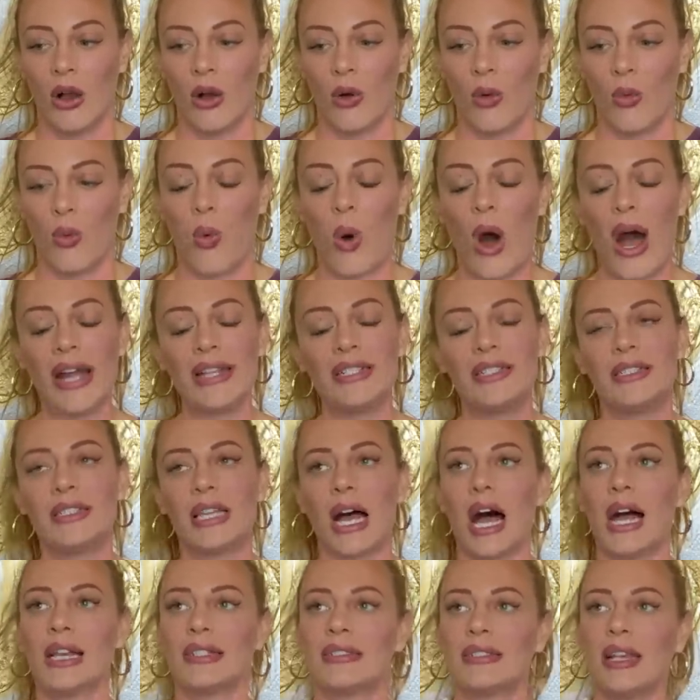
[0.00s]
Why
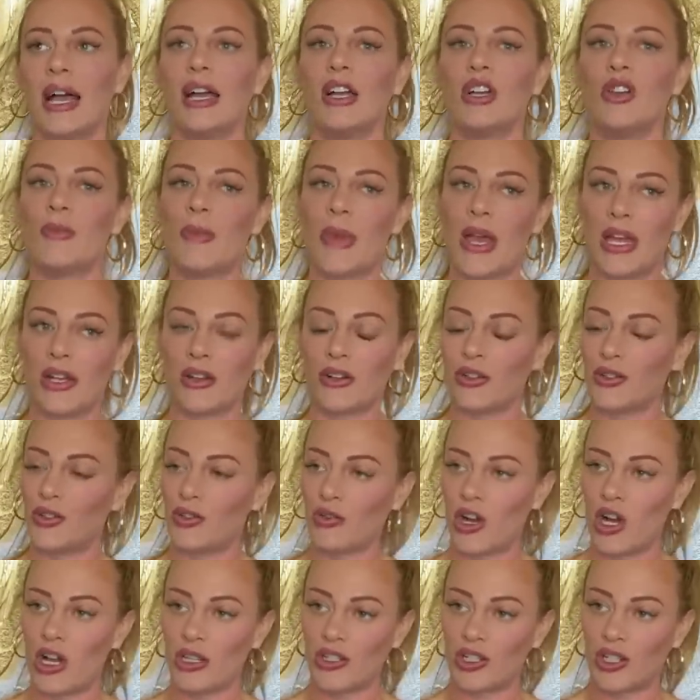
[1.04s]
docile men are
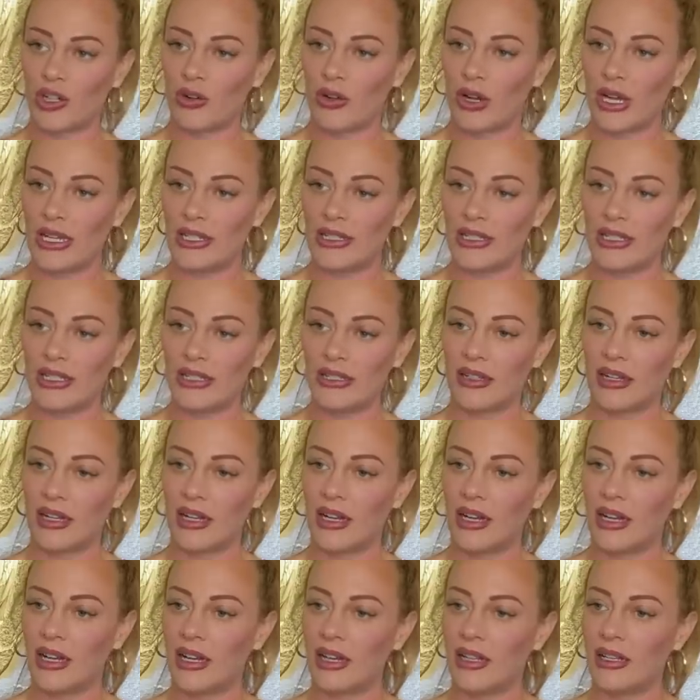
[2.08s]
drawn to crazy.
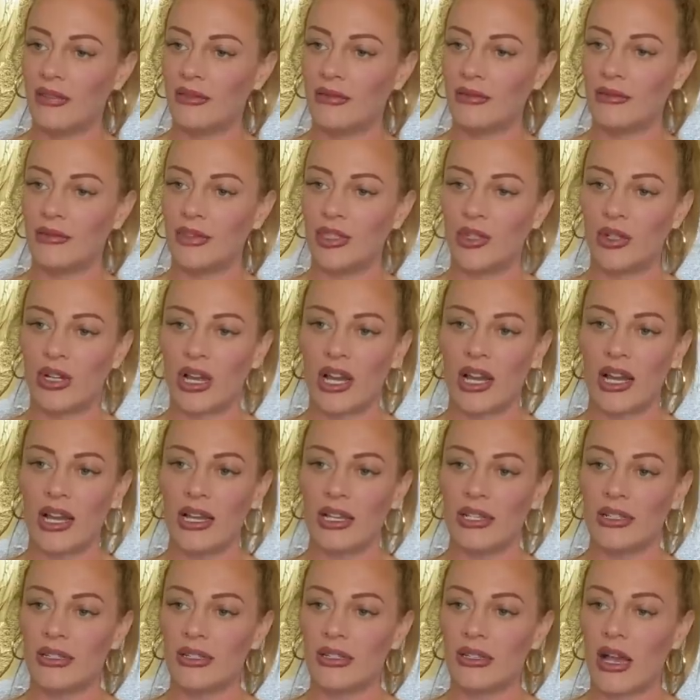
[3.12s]
God, you
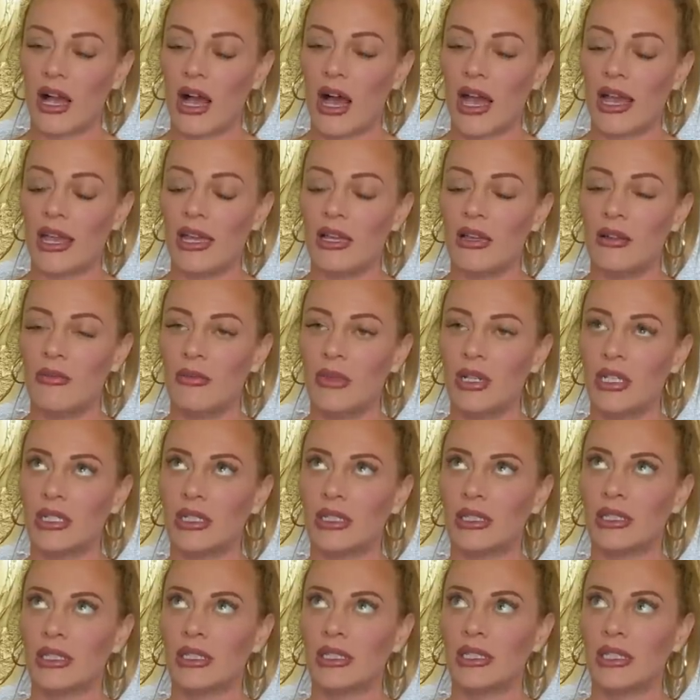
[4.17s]
guys, I am
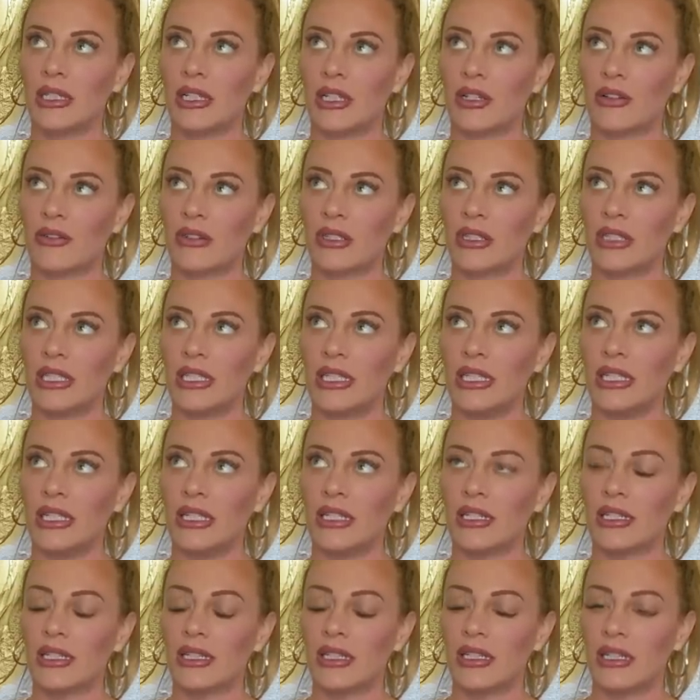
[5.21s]
literally
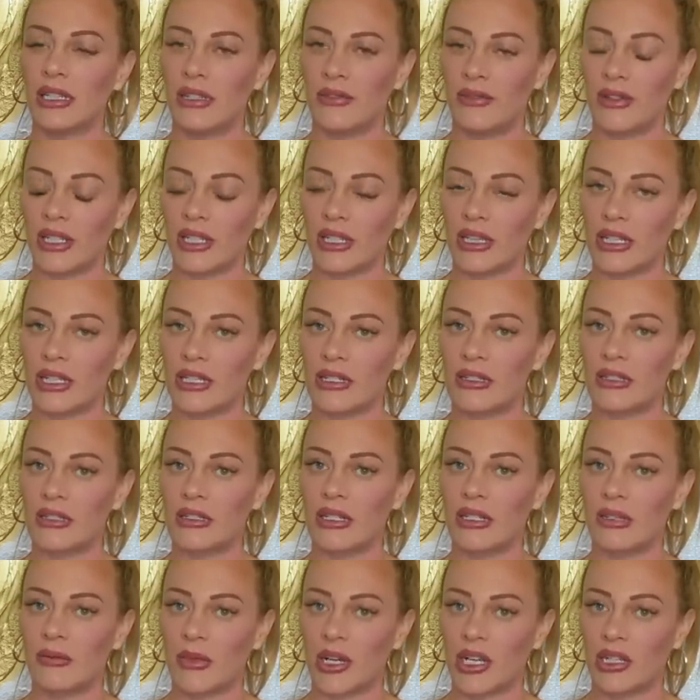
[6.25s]
living this
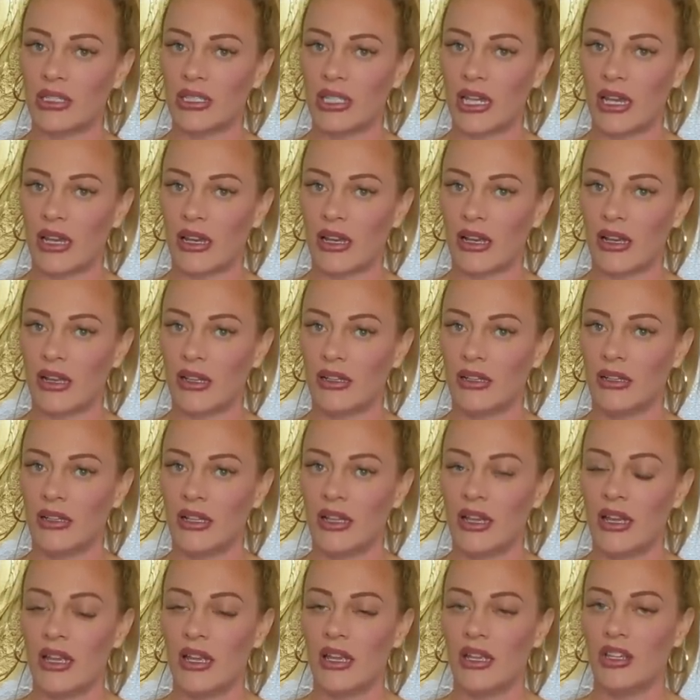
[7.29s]
in Montana.
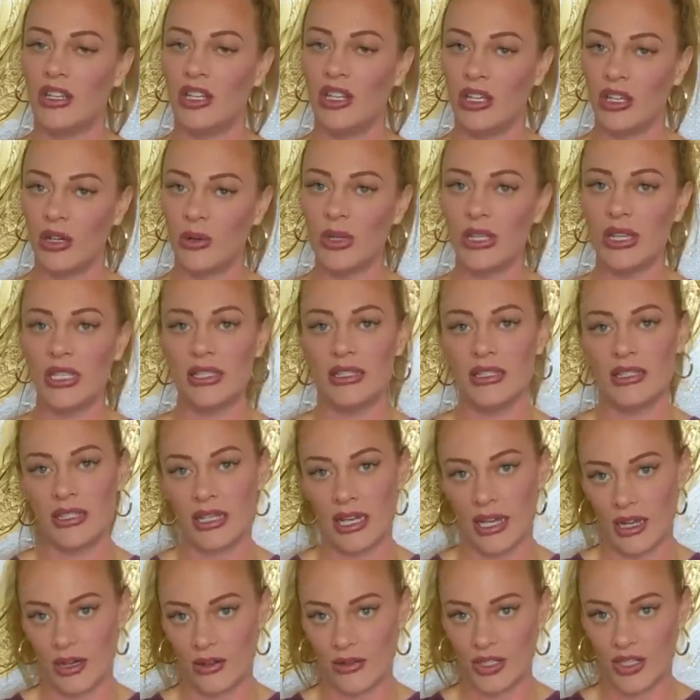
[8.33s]
You know what this
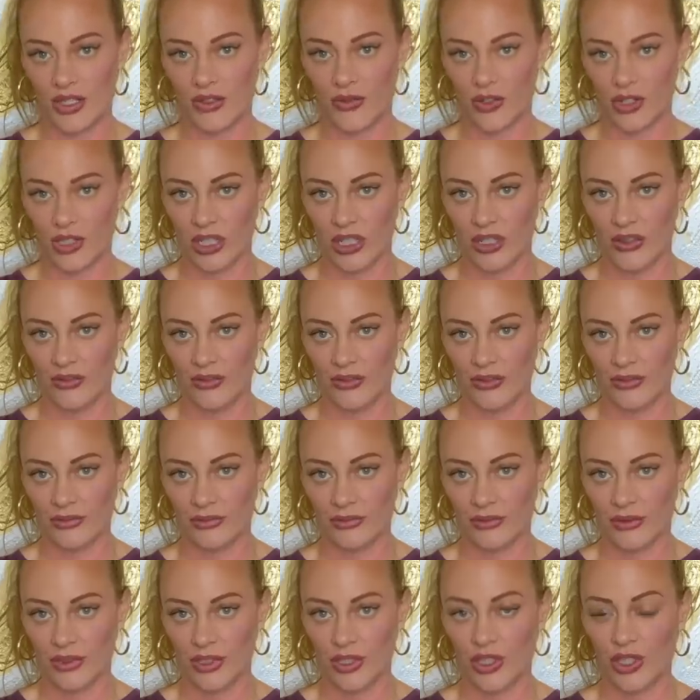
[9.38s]
town is full of?
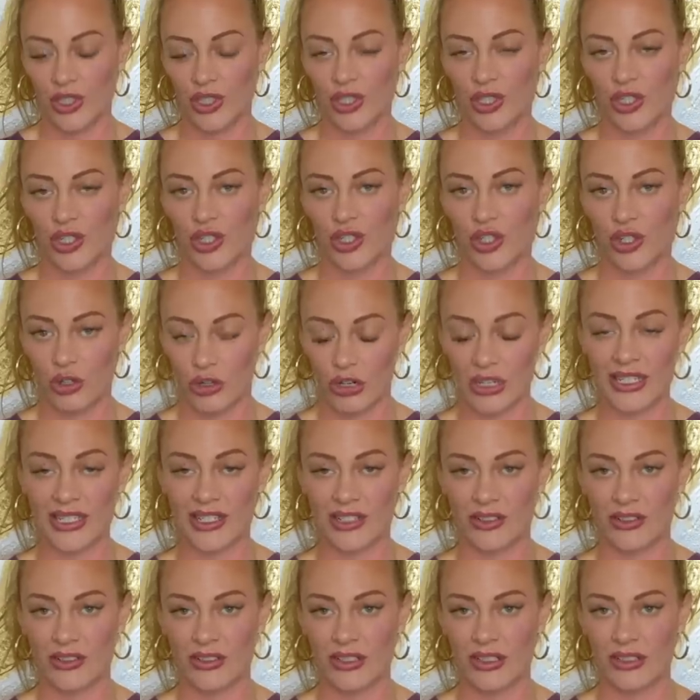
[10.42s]

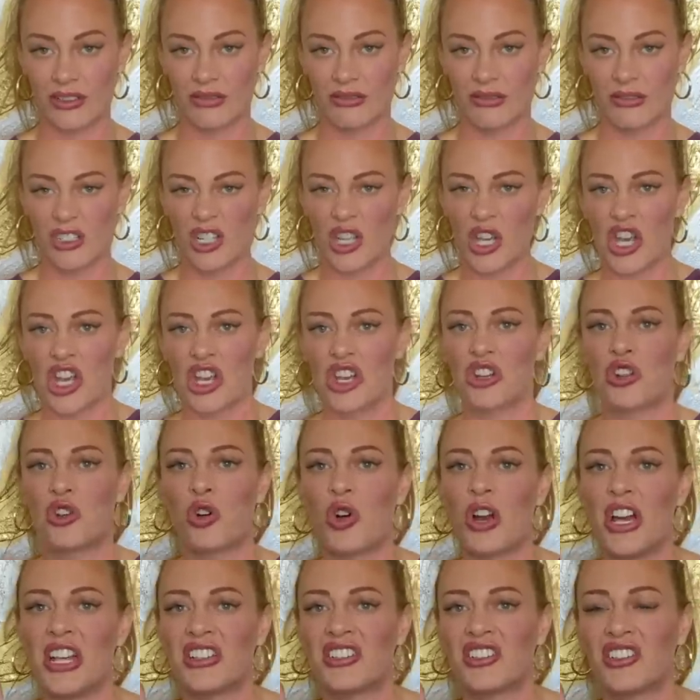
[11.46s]
Crystals.
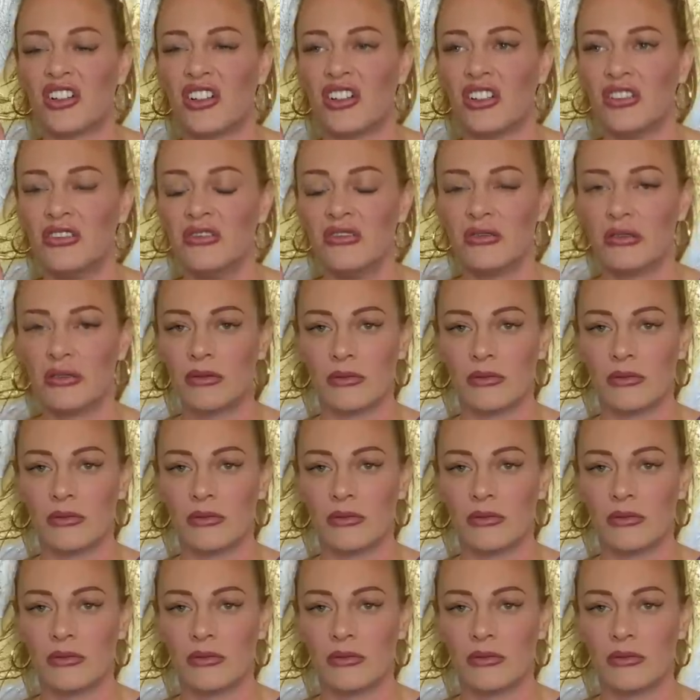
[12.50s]
Crystal.